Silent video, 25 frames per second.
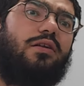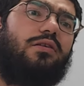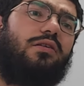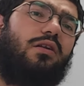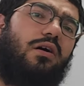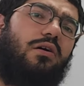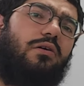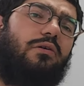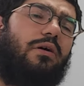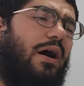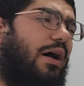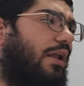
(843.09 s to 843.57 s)

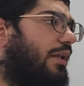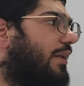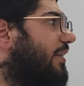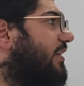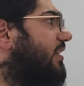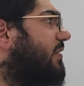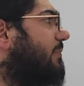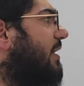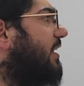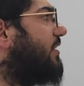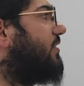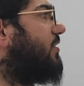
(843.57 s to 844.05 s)
I'll
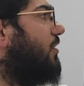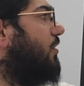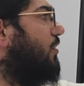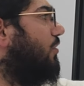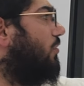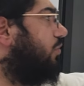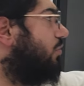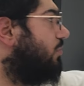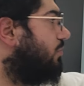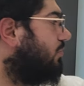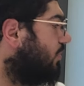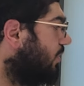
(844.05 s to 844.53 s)
admit to
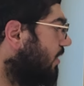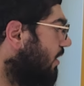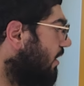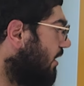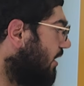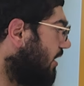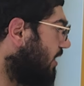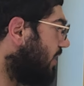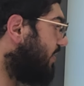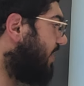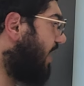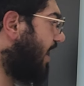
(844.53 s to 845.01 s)
you
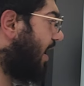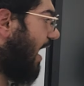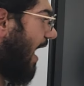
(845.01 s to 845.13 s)
that